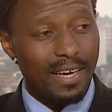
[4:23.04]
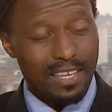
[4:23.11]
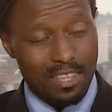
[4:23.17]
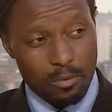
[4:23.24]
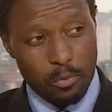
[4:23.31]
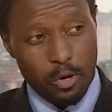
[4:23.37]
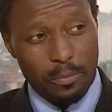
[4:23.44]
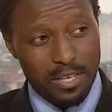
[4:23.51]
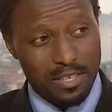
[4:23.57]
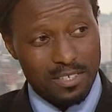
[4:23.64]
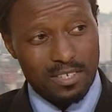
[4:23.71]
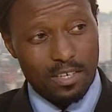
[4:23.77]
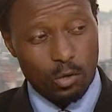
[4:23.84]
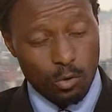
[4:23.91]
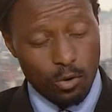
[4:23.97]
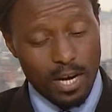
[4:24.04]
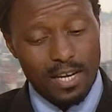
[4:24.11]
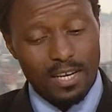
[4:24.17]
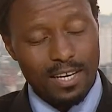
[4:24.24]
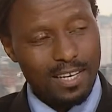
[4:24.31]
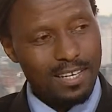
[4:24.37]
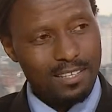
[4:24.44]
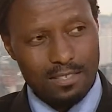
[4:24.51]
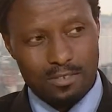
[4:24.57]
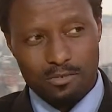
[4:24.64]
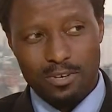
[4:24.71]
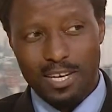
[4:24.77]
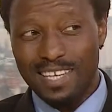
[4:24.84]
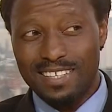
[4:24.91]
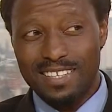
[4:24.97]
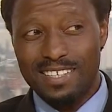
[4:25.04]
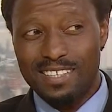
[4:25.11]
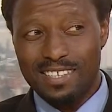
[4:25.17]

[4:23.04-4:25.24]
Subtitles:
At the moment, Rwanda is united